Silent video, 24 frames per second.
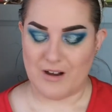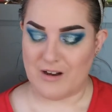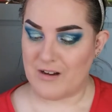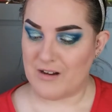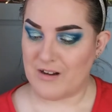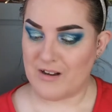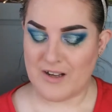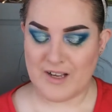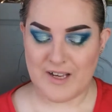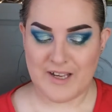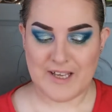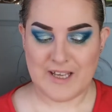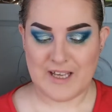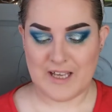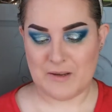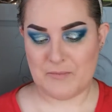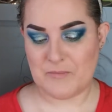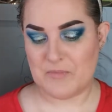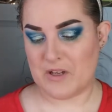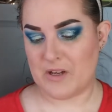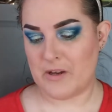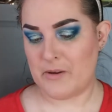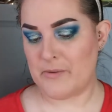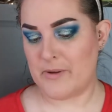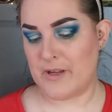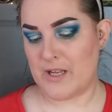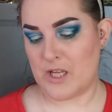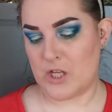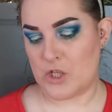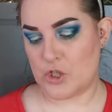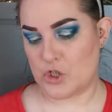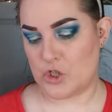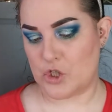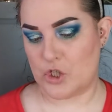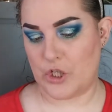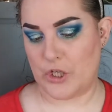I am
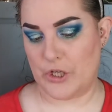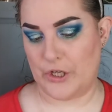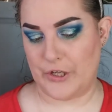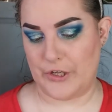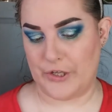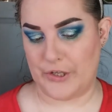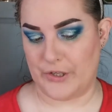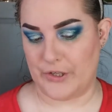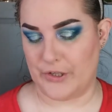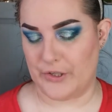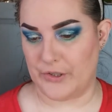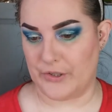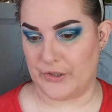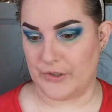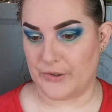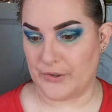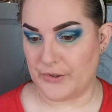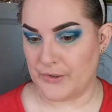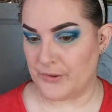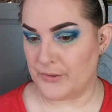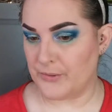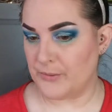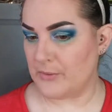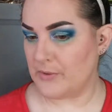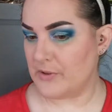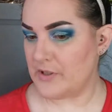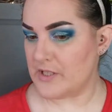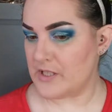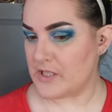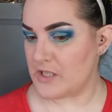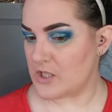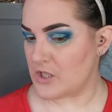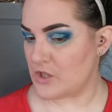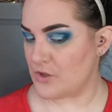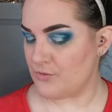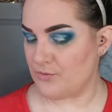going to...
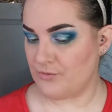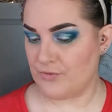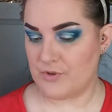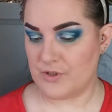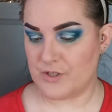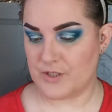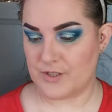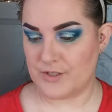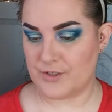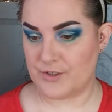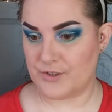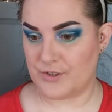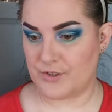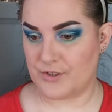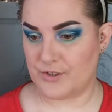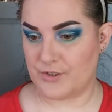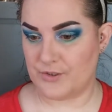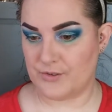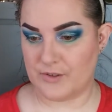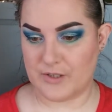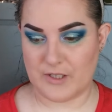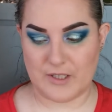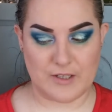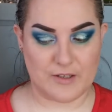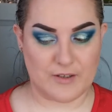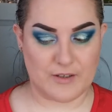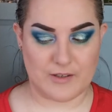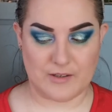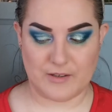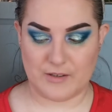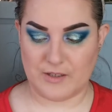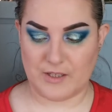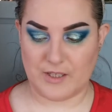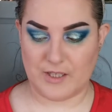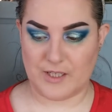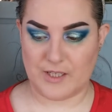Which one do I
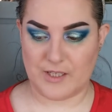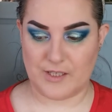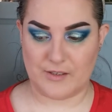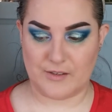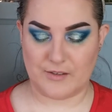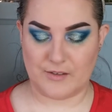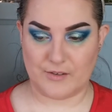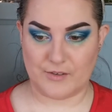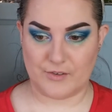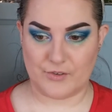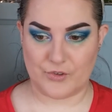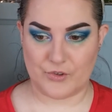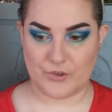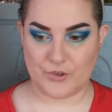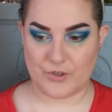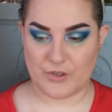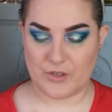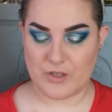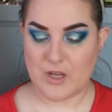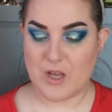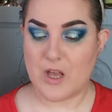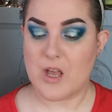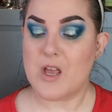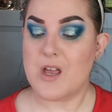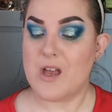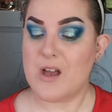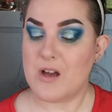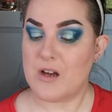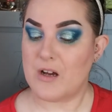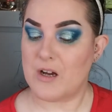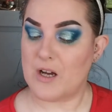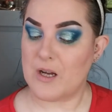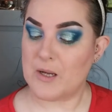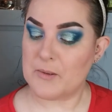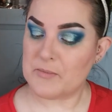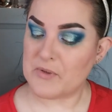think?
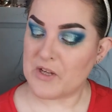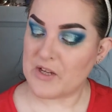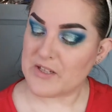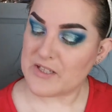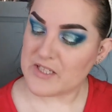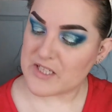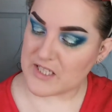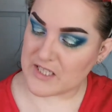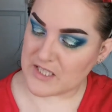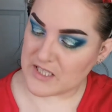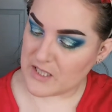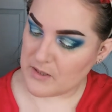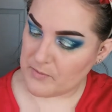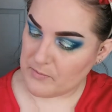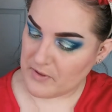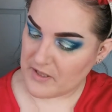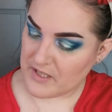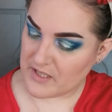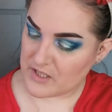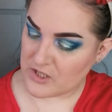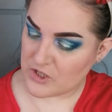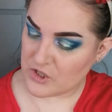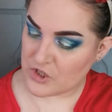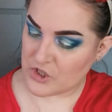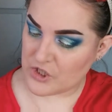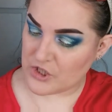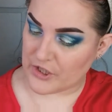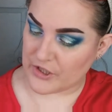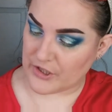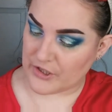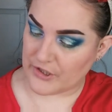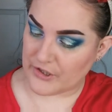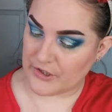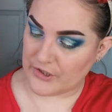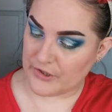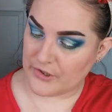I'm going to dip
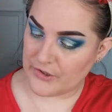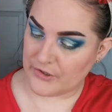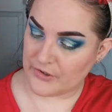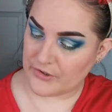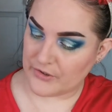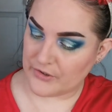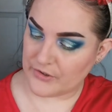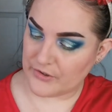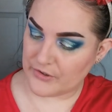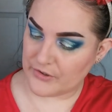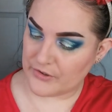into